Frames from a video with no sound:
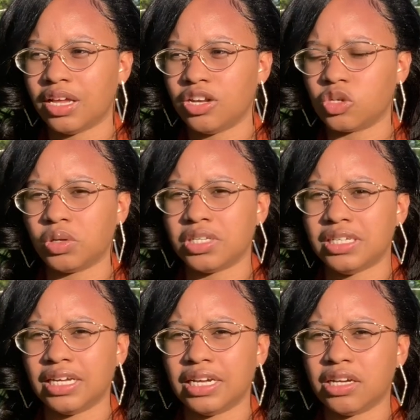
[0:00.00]
and
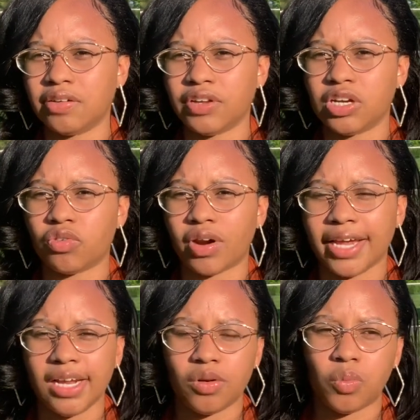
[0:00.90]
towards the end of it,
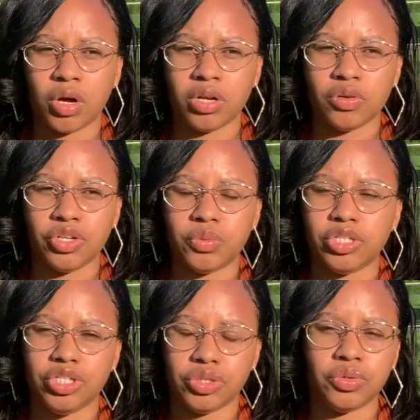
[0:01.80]
write what you
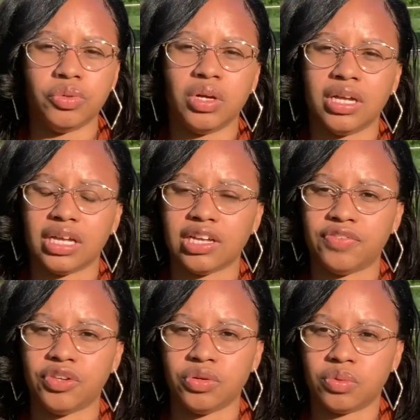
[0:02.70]
would do
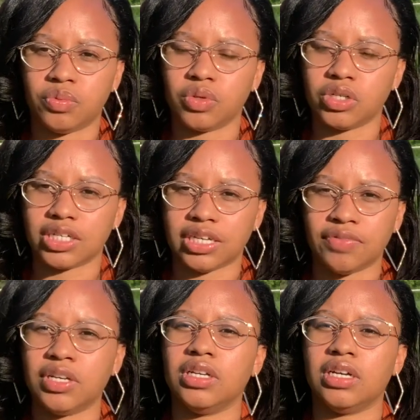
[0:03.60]
if you were
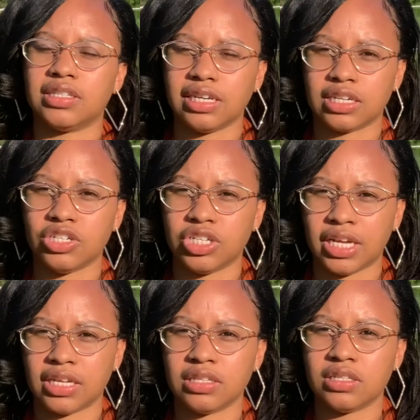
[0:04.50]
given a second
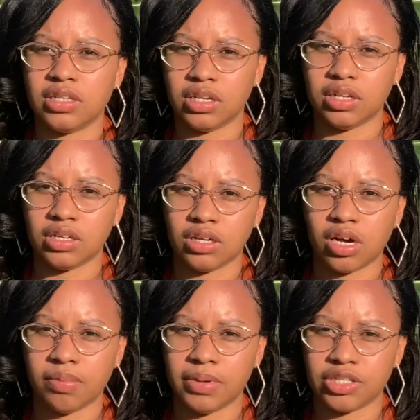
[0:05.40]
chance to
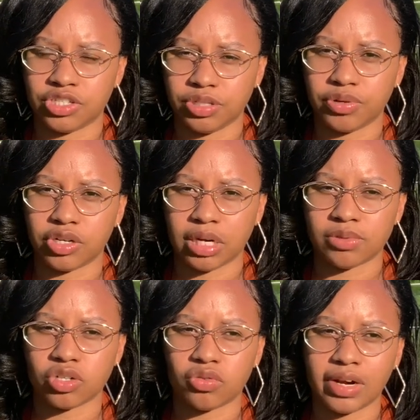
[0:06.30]
enter the
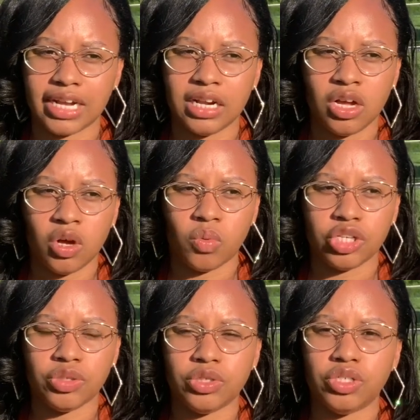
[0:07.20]
program. So write
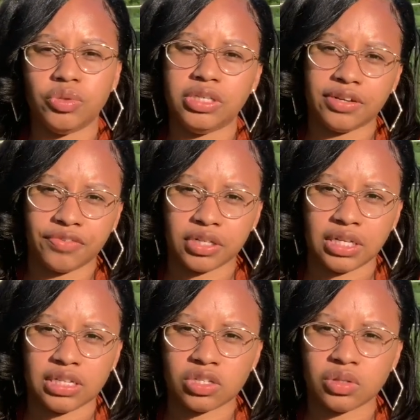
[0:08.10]
what you would do
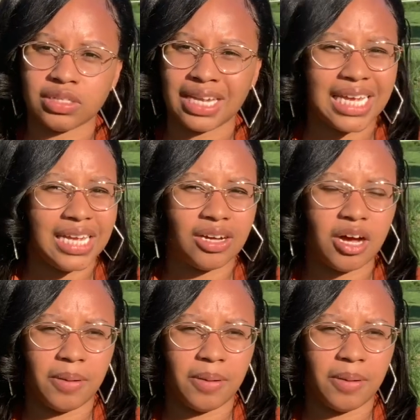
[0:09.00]
differently. So say